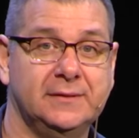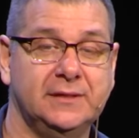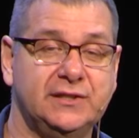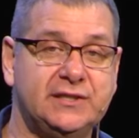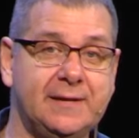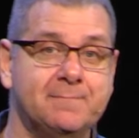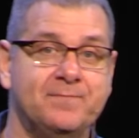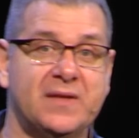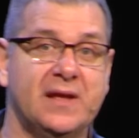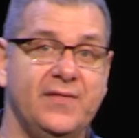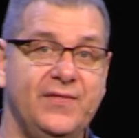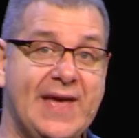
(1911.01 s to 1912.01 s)
You see,
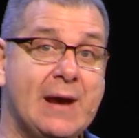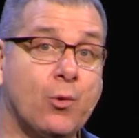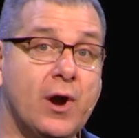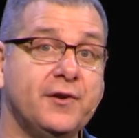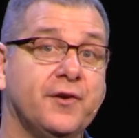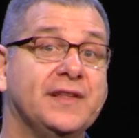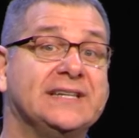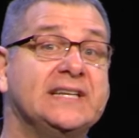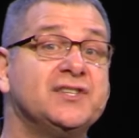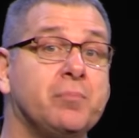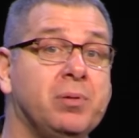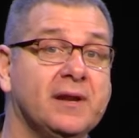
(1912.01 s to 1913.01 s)
they were under the
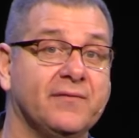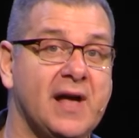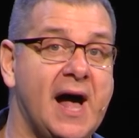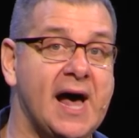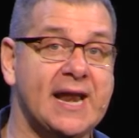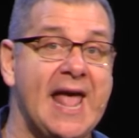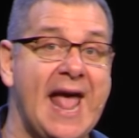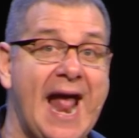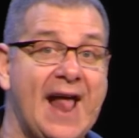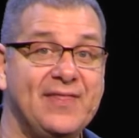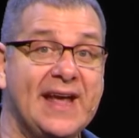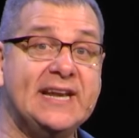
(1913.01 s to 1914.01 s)
discipline of God,
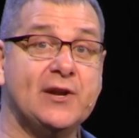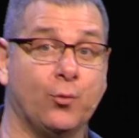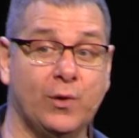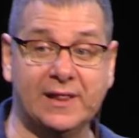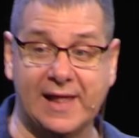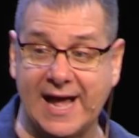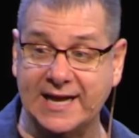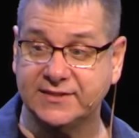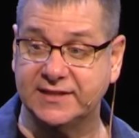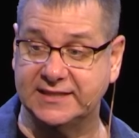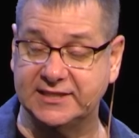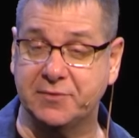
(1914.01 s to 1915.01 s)
and they didn't realize
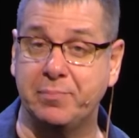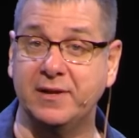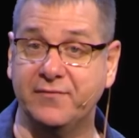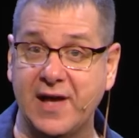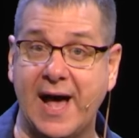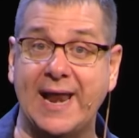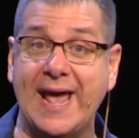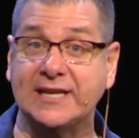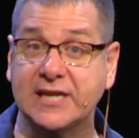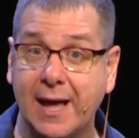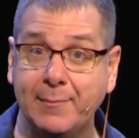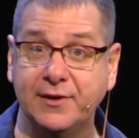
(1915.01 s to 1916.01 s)
the discipline of God had
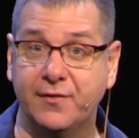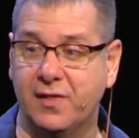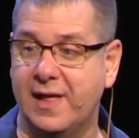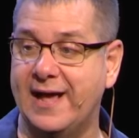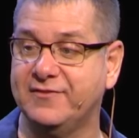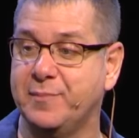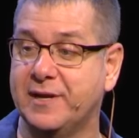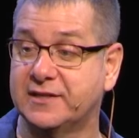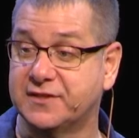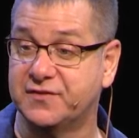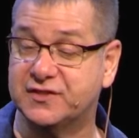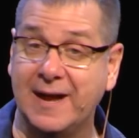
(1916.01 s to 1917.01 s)
come into their lives
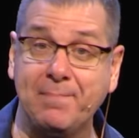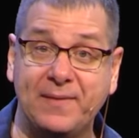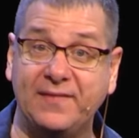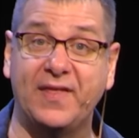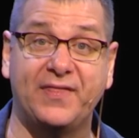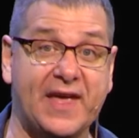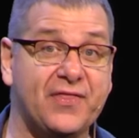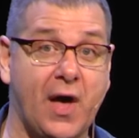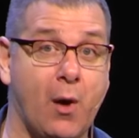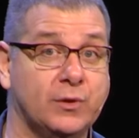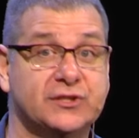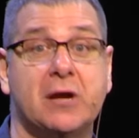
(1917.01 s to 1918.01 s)
because of something that they
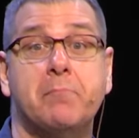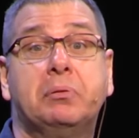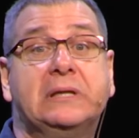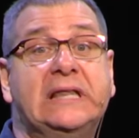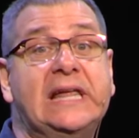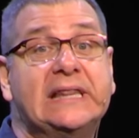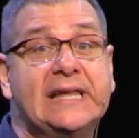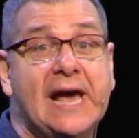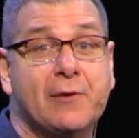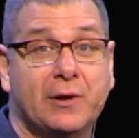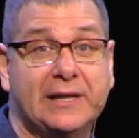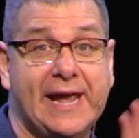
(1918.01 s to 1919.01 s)
thought was completely
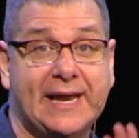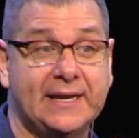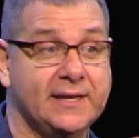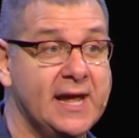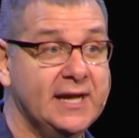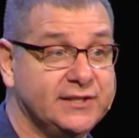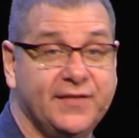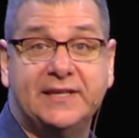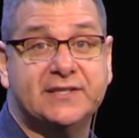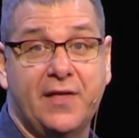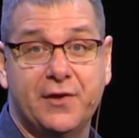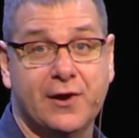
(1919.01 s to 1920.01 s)
unrelated to
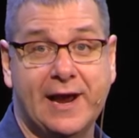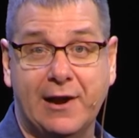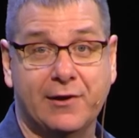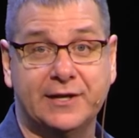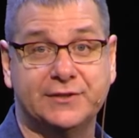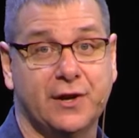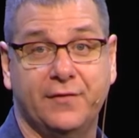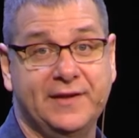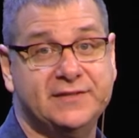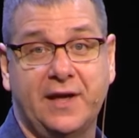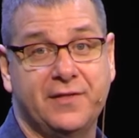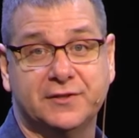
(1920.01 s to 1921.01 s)
these other areas or
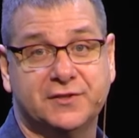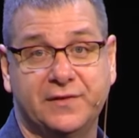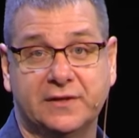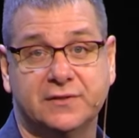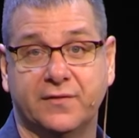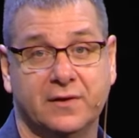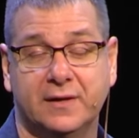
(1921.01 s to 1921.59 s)
these other spheres of their